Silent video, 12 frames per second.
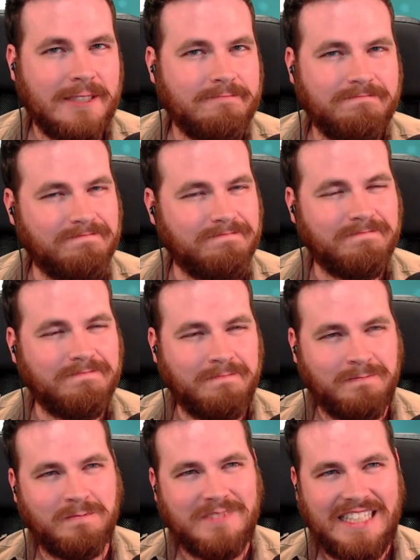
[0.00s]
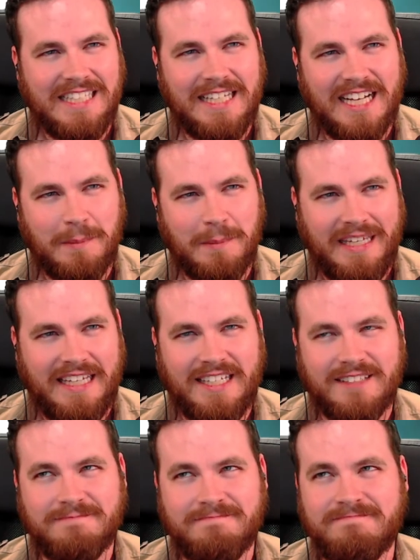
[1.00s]

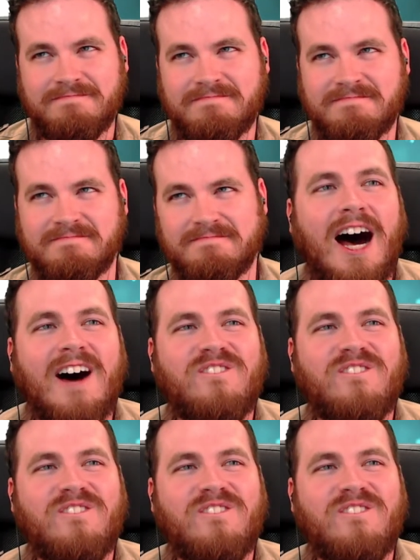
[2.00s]
Yummy. A